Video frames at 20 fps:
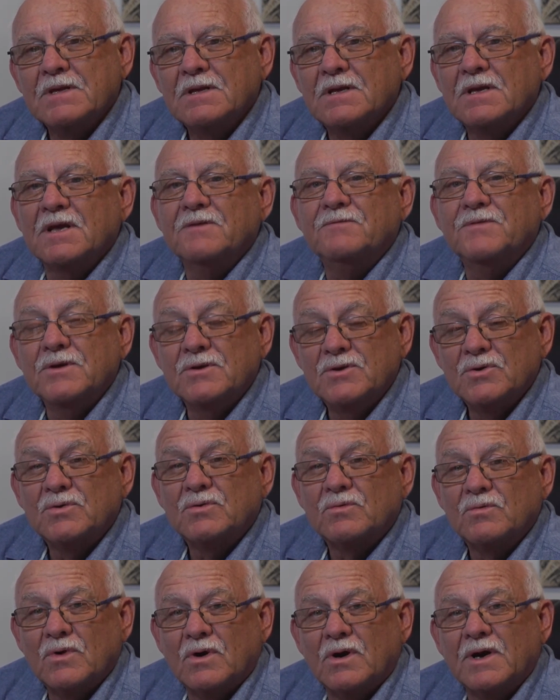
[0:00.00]
If you do it
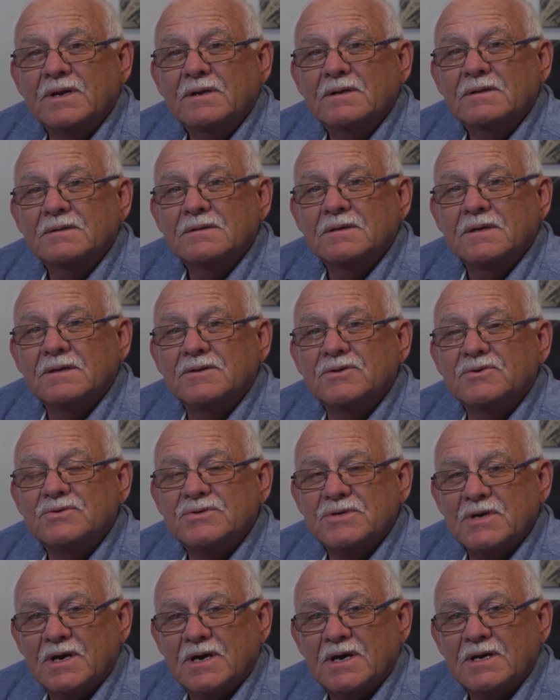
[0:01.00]
right and you
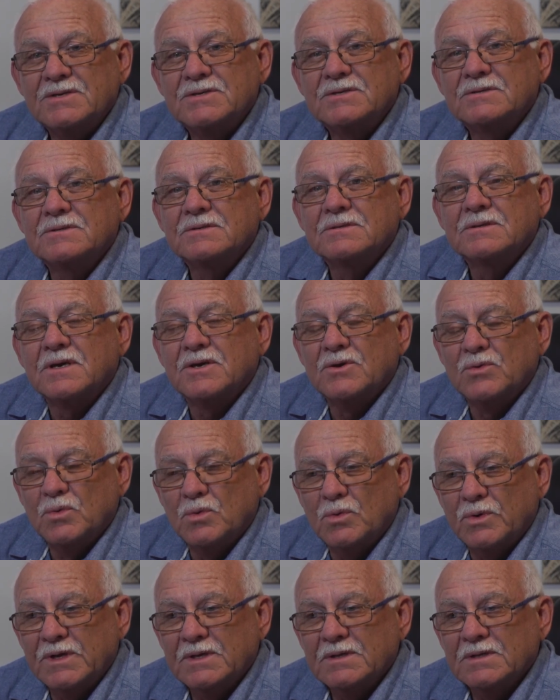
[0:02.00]
charge
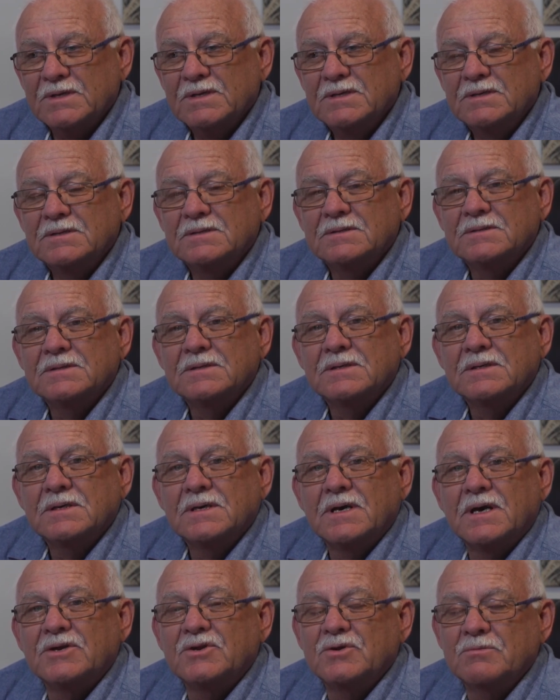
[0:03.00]
accordingly
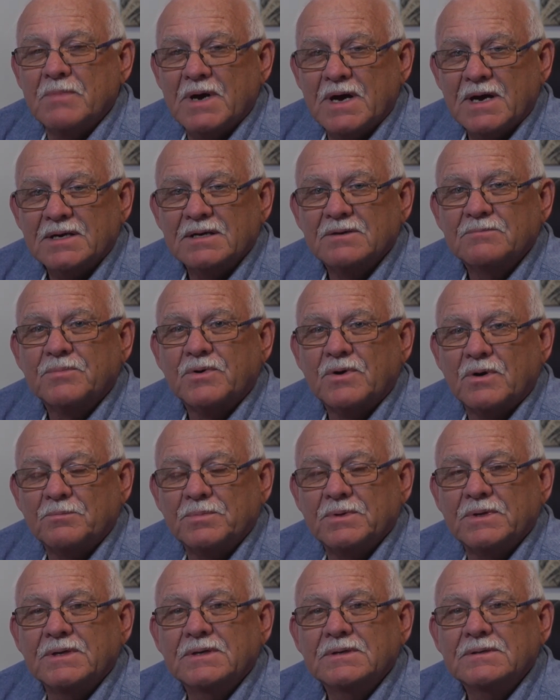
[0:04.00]
and you market
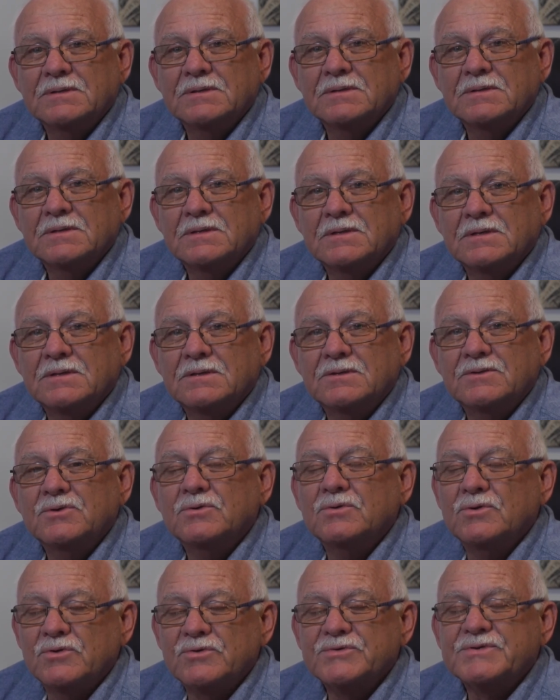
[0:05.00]
properly,
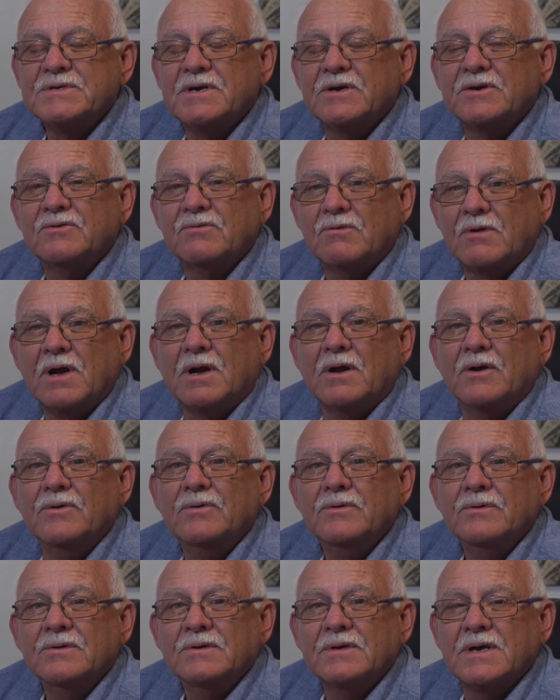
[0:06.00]
you'll also
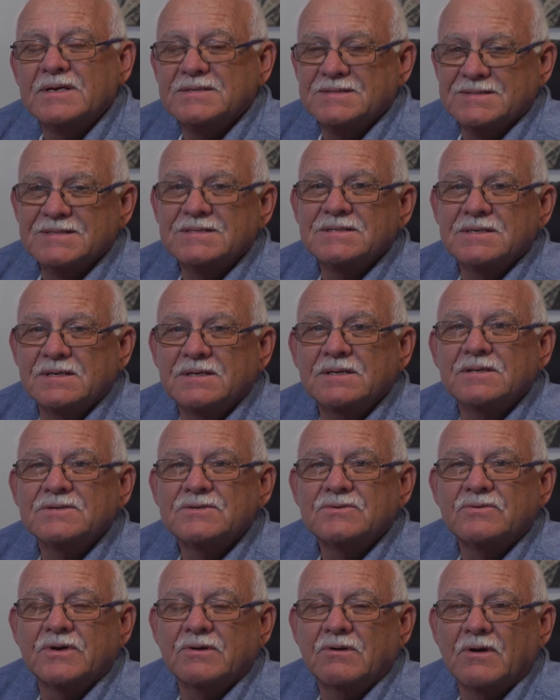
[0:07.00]
grow as this
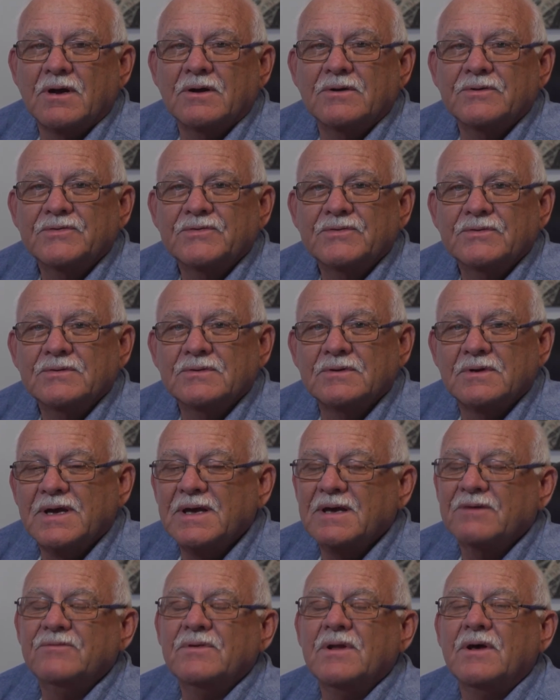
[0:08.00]
industry grows. I
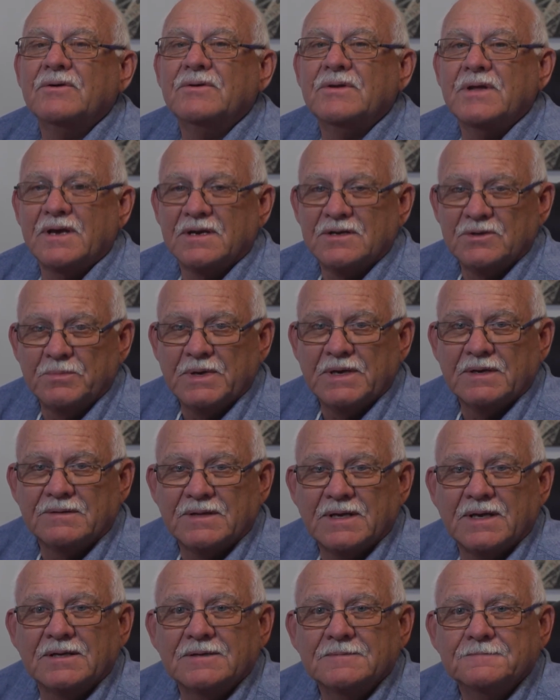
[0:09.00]
have no doubt about
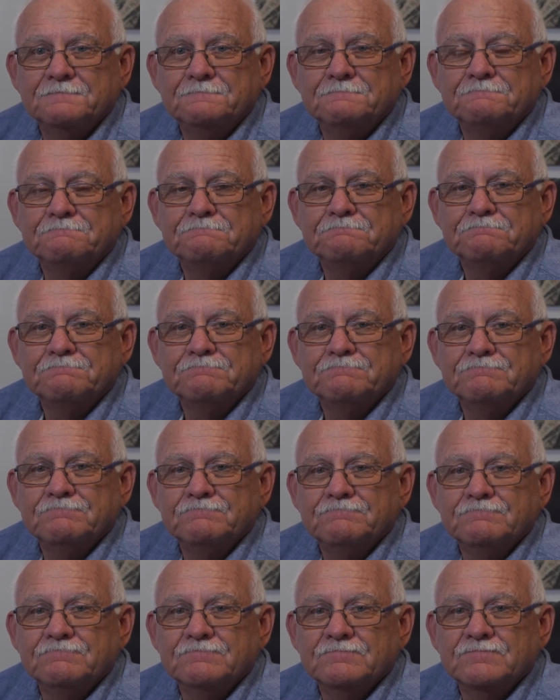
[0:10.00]
that.
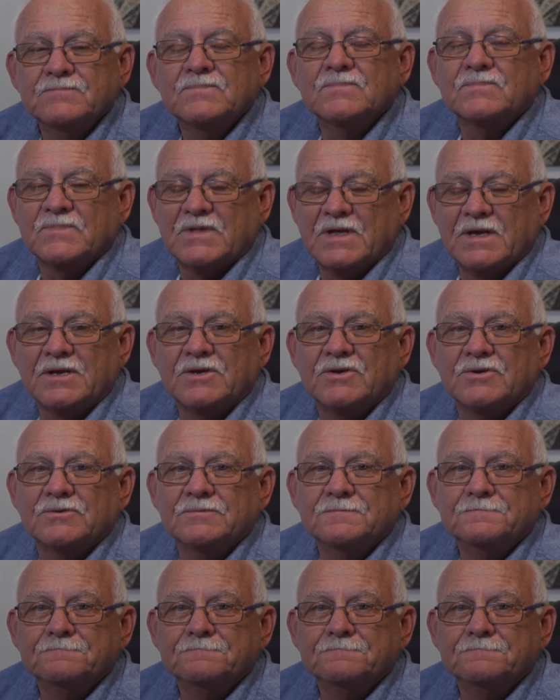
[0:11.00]
Thank you.